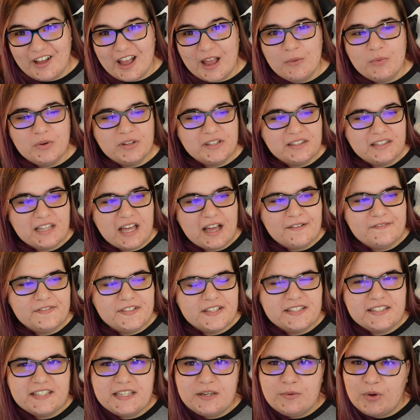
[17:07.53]
I would love
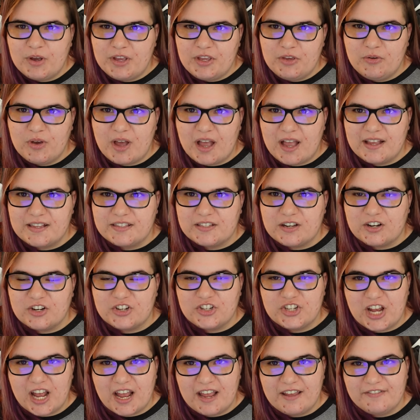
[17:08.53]
to see what you guys are
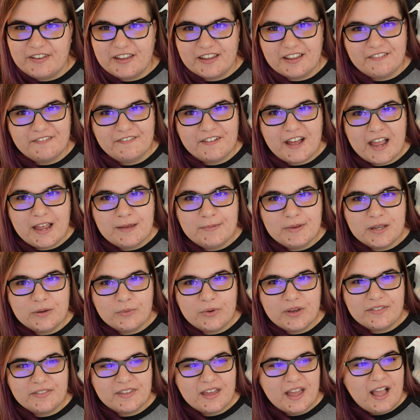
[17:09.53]
jiving and vibing
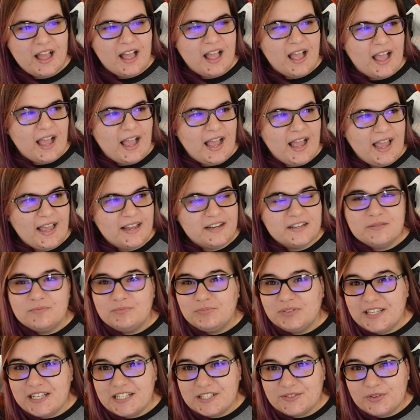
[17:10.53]
with. And
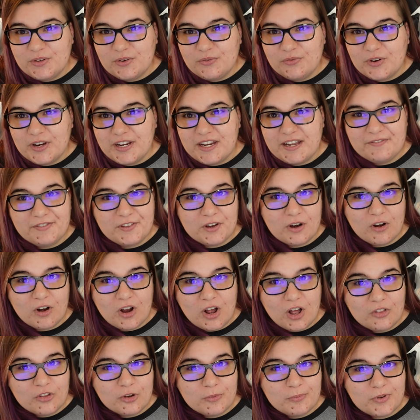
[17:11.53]
please feel free, if there are
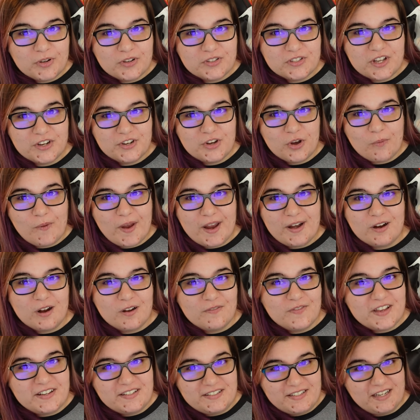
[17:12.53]
other books on your
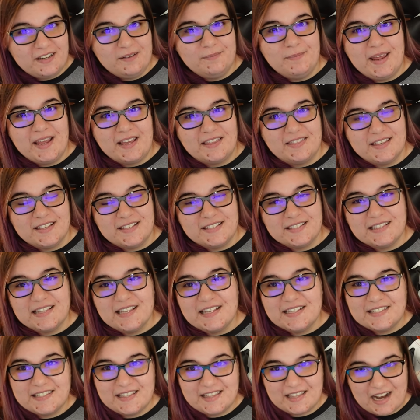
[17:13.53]
radar that didn't make this
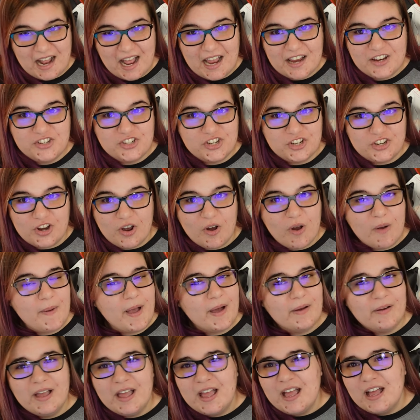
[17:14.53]
list that I should know
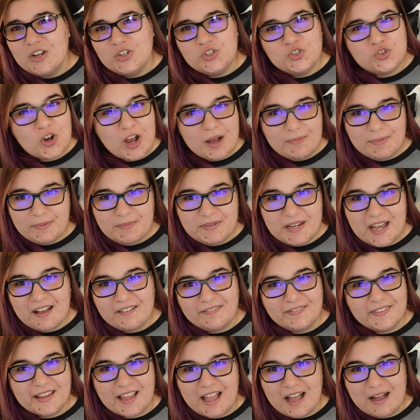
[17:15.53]
about, drop them down
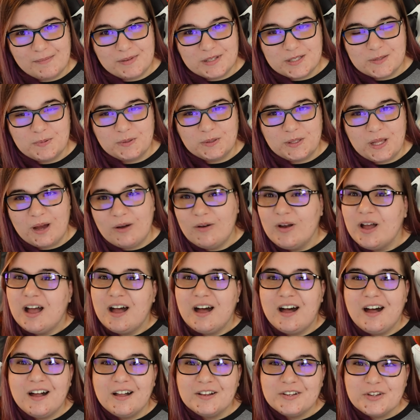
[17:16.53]
in the comments below.
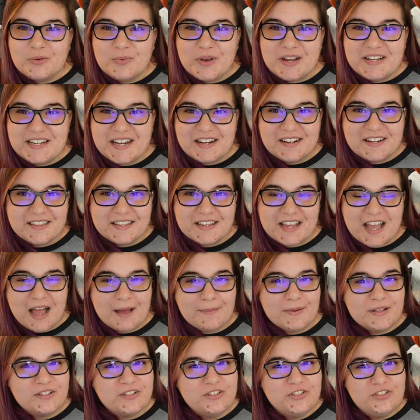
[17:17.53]
On your way down to the
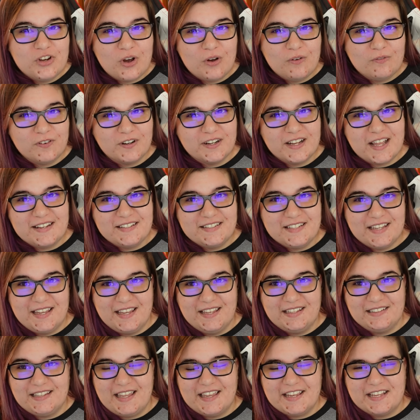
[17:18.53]
comments, don't forget to
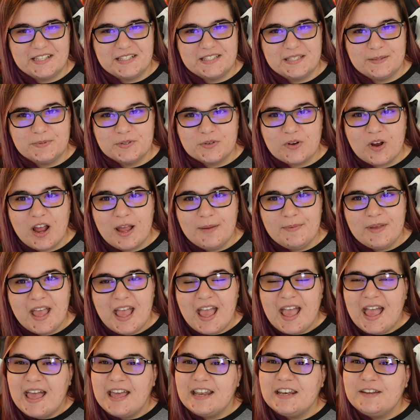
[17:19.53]
hit like and subscribe.
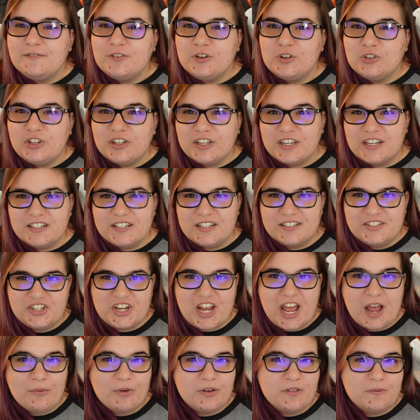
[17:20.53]
And if you're looking to
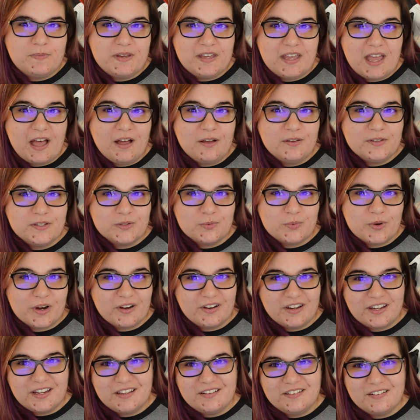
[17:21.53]
chat with me elsewhere
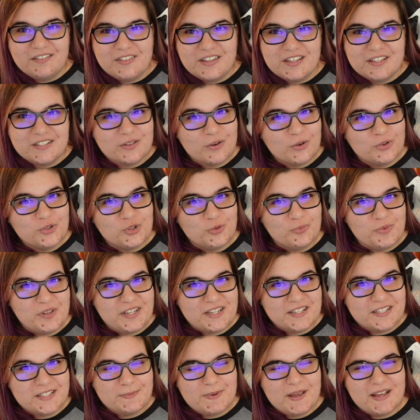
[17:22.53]
in the social
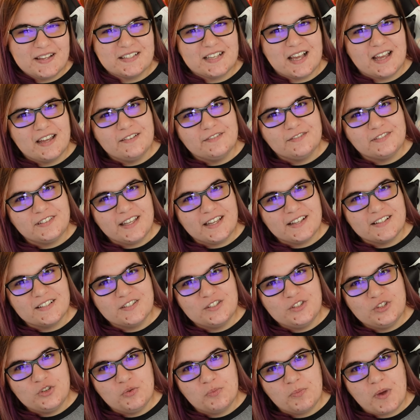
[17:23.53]
media space, I have links
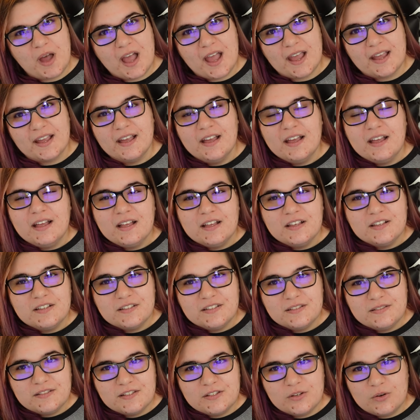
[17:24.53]
to my
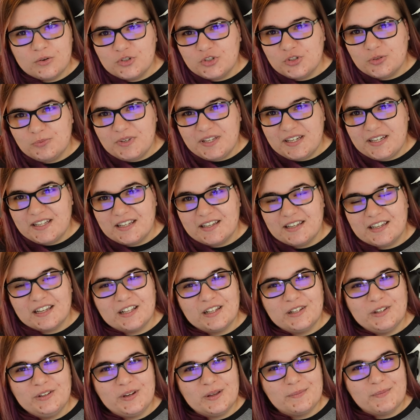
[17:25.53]
social media,
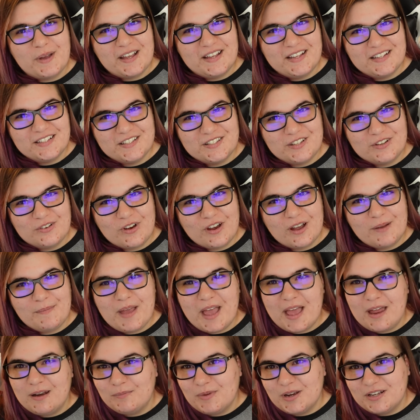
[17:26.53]
including my Instagram
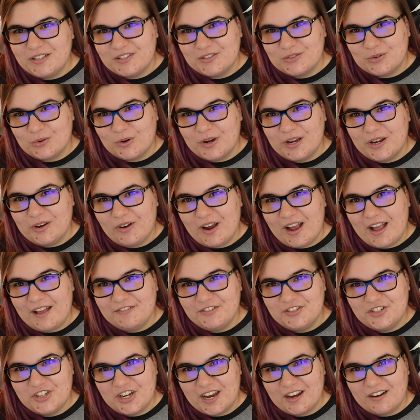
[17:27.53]
and my
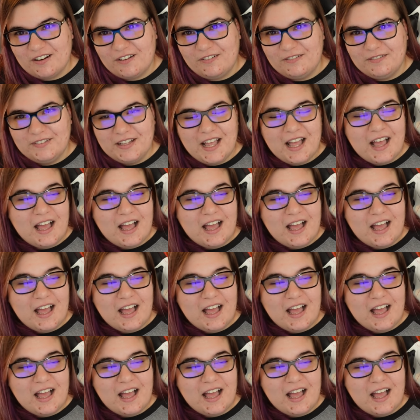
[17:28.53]
Storygraph channel.